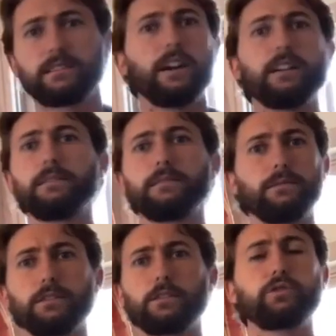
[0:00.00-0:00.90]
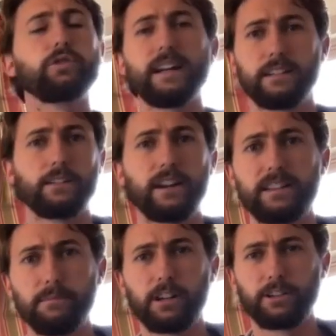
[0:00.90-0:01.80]
a crazy, crazy
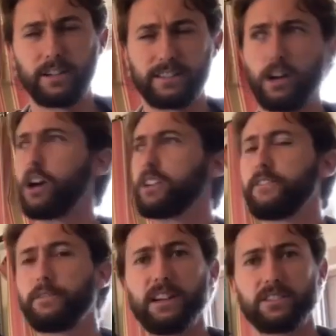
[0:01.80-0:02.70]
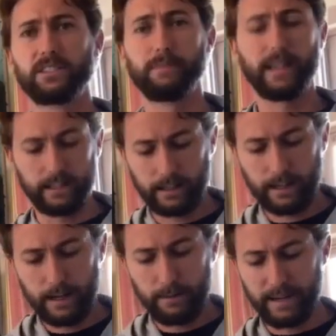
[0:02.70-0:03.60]
molecule. It has all the information to
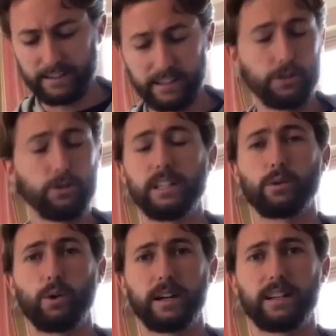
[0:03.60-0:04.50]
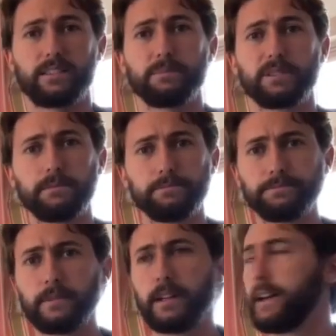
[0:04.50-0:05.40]
make these unique organisms.
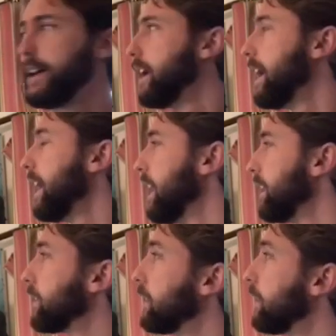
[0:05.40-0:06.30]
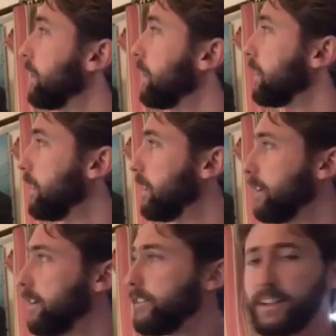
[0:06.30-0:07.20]
And
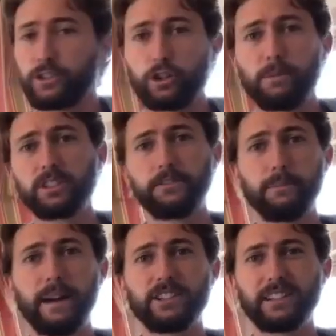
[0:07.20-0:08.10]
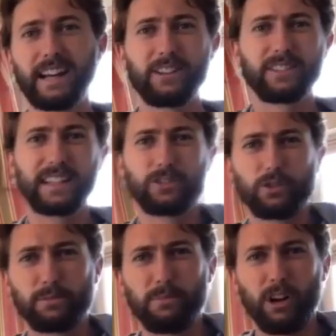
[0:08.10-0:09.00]
if it has so much information, how does it get so
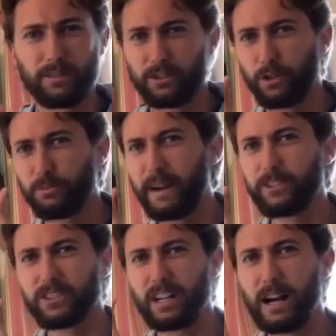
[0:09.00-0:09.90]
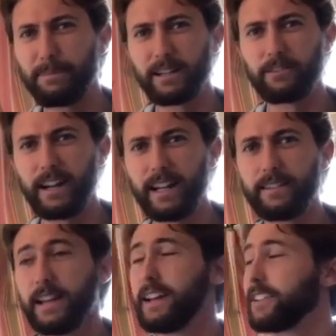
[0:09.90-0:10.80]
small and so microscopic, right?
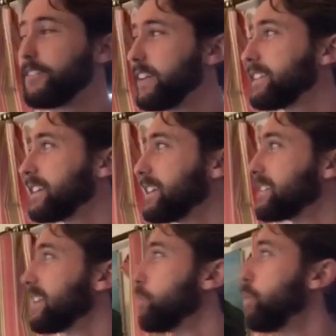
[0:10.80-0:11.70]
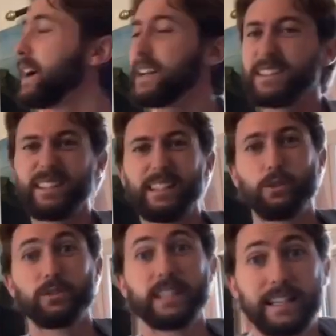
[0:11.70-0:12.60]
The funny thing is, one single
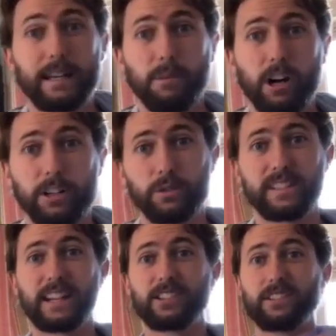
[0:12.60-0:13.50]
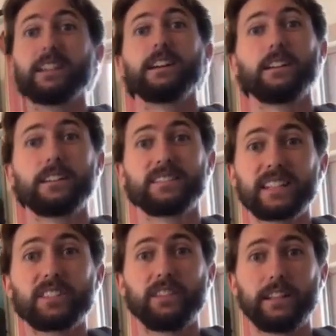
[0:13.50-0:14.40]
DNA molecule is actually 6
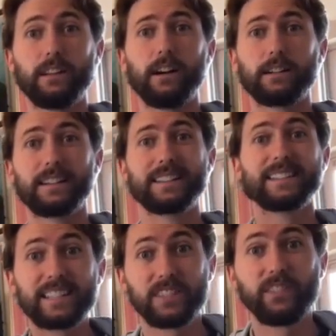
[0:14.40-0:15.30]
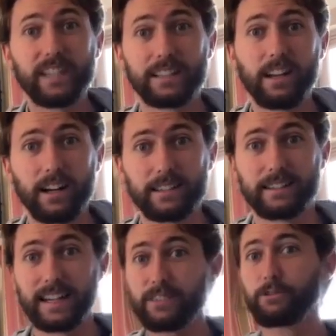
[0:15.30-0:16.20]
feet long. 6 feet long.
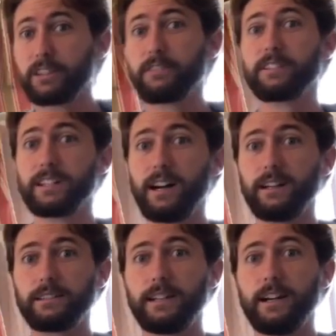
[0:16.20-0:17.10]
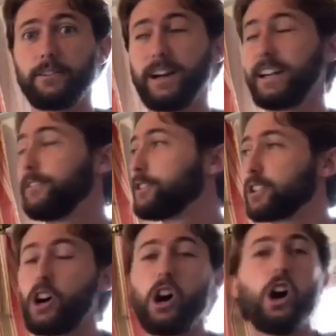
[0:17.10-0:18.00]
That's really, really long. Right? And if you
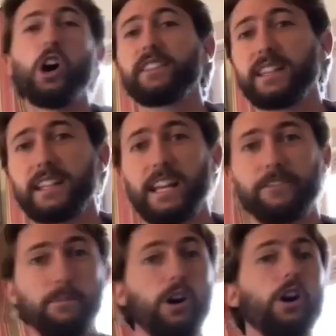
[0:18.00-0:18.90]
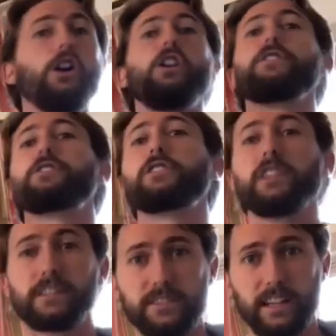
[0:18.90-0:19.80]
took all of the DNA from all of the
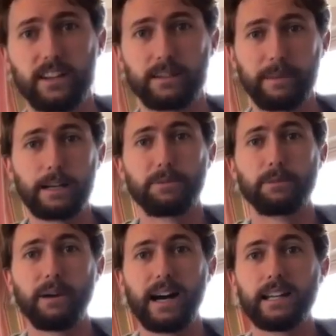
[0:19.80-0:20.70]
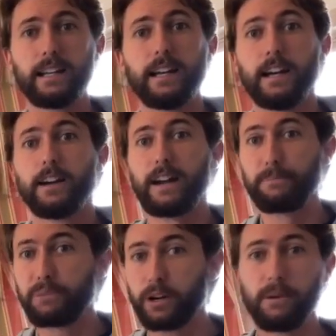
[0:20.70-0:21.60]
trillions of cells that make up your body, right, and
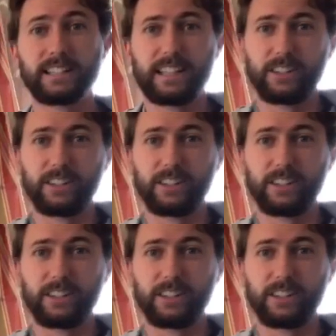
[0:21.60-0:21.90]
put them all together and